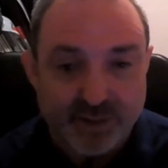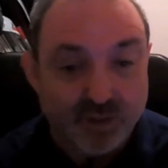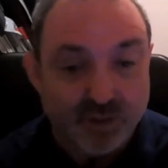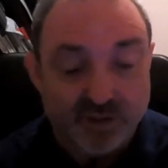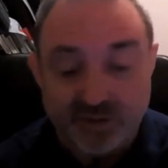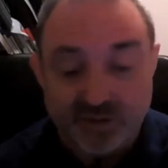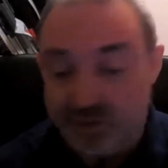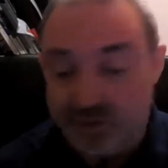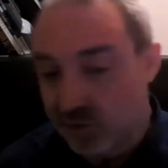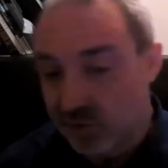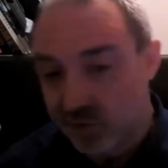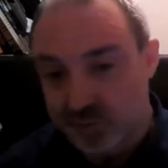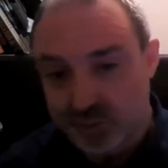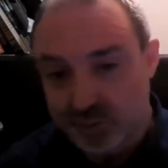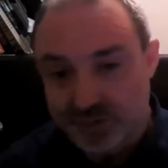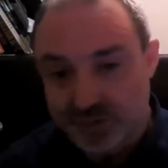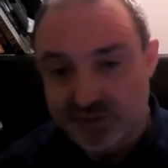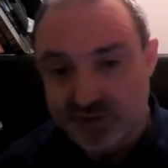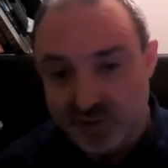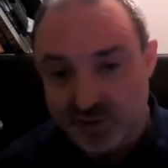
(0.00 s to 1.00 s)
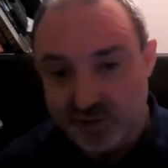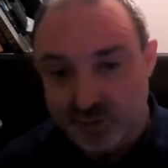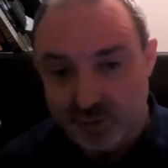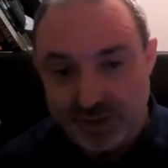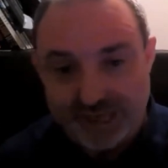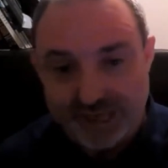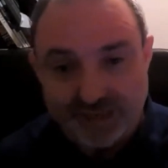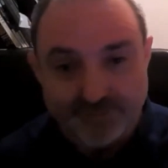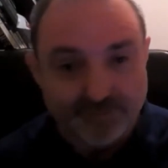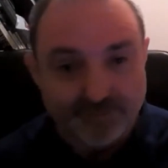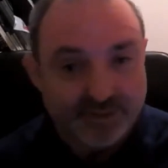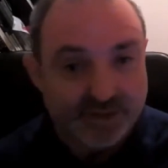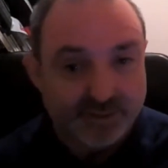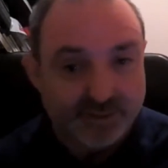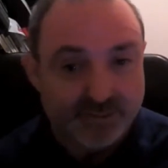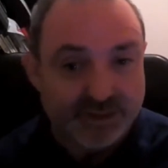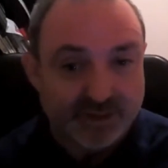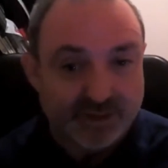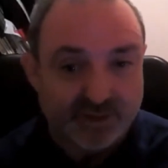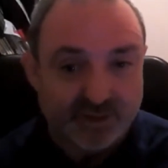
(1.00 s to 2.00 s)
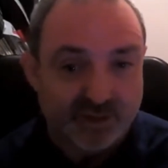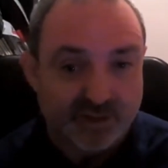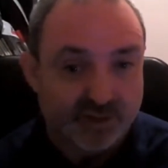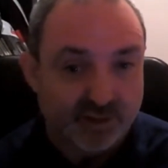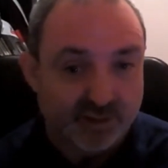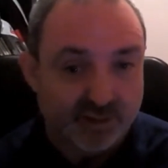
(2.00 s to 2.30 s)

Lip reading: which are good ones to call out and mention.